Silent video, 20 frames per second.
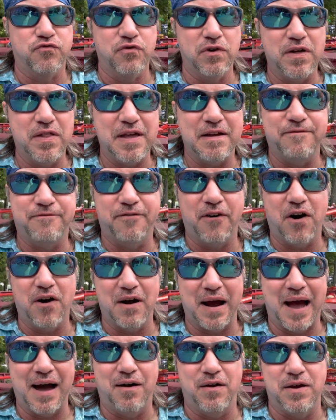really far
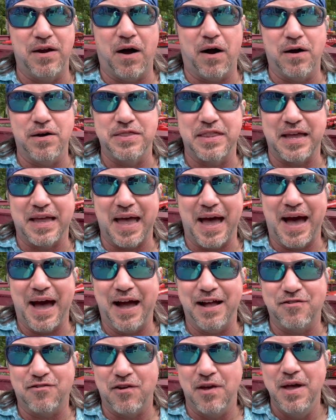out and hard to
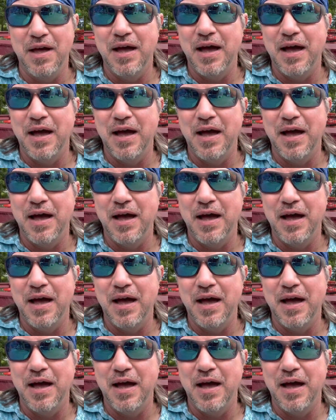catch.